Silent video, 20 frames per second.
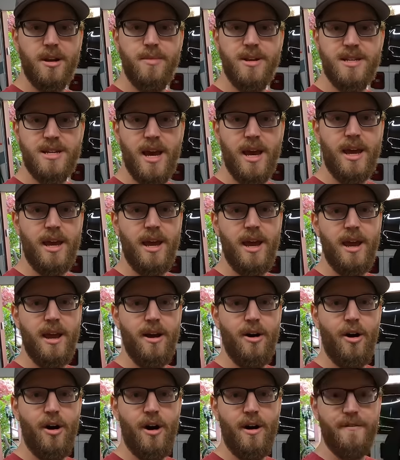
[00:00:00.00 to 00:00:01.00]
going to be
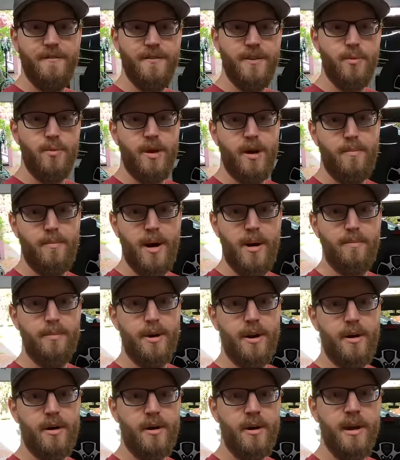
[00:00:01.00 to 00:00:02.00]
taking off the rear
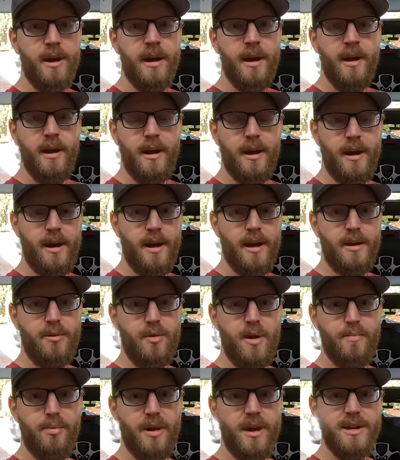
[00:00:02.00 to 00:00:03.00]
bumper
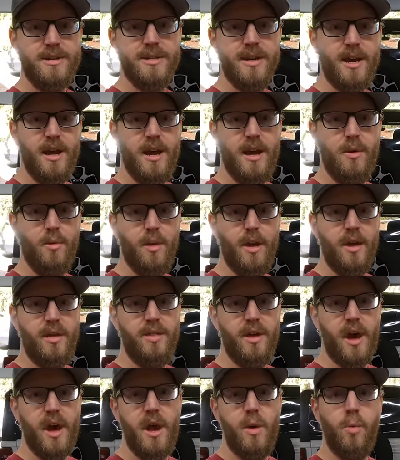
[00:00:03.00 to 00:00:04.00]
and replacing it
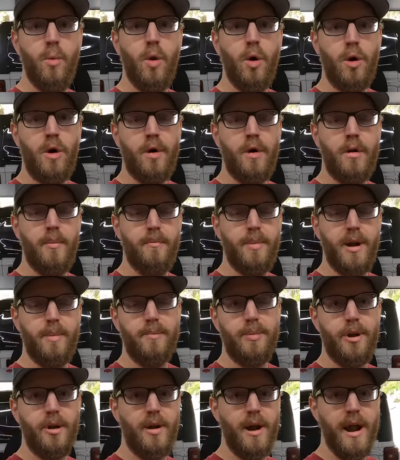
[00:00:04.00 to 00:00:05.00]
with a Warn
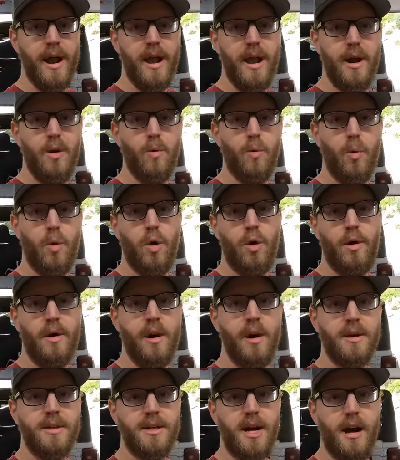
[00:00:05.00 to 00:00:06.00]
bumper and
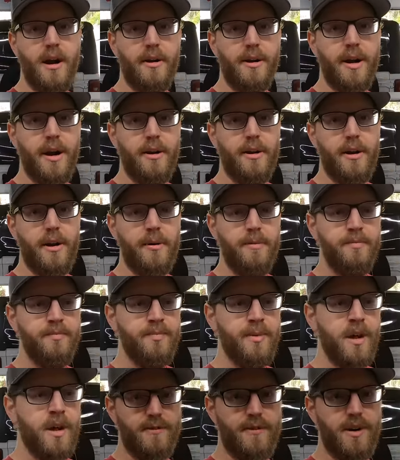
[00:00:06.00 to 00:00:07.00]
Warn tire carrier.
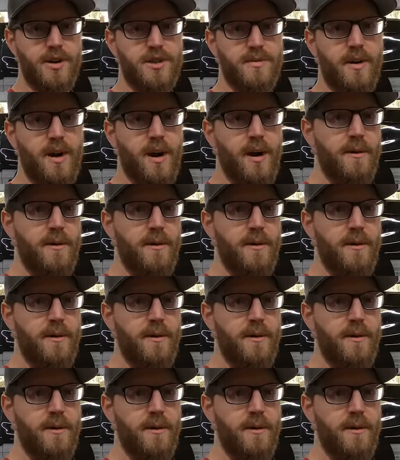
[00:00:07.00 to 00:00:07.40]
So first of